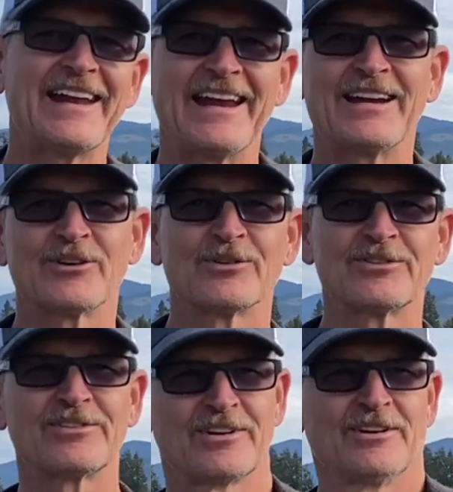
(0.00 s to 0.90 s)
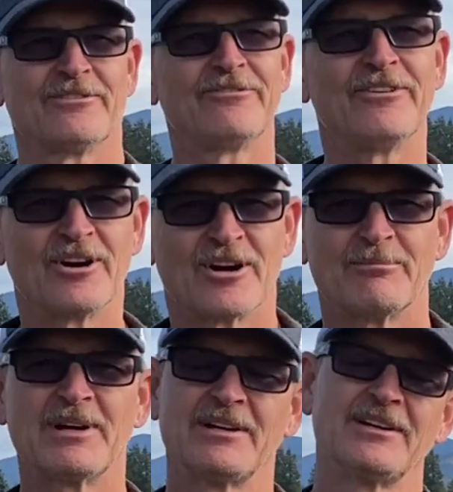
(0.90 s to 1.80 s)
Acres Farm
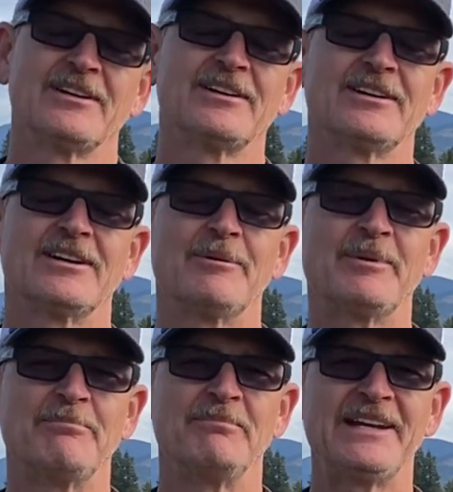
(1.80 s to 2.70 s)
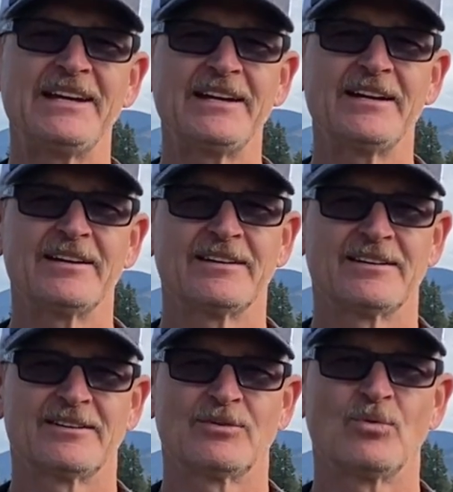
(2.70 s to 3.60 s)
up in Meade,
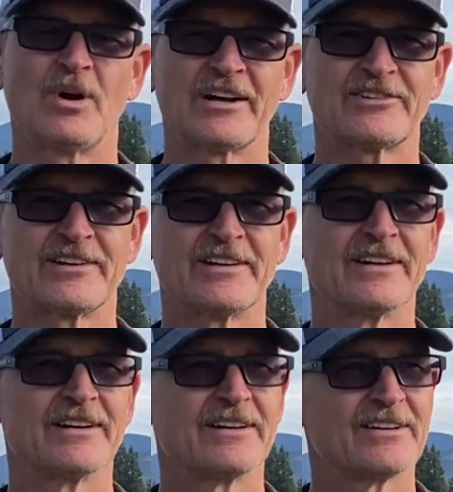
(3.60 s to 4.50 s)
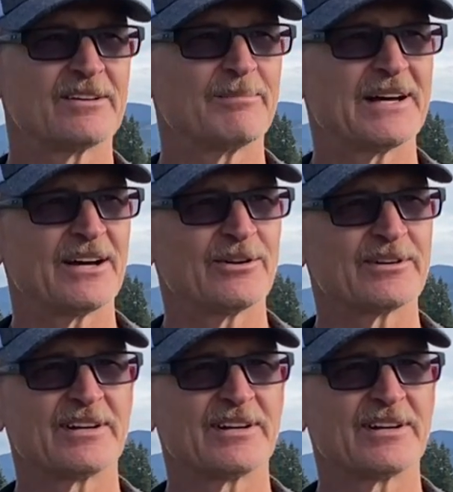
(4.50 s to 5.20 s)
Washington. It's about